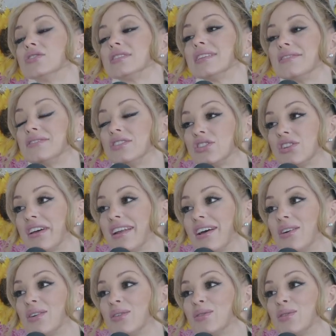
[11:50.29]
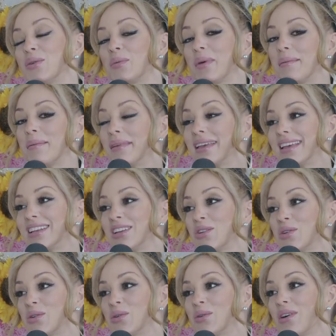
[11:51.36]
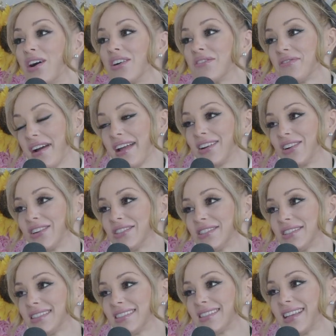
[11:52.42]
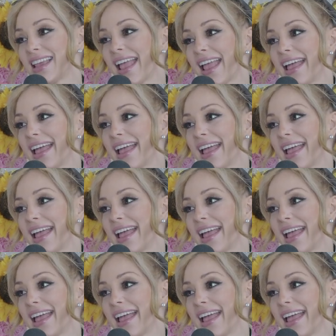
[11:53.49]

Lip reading: just love to shout out the women who are fighters.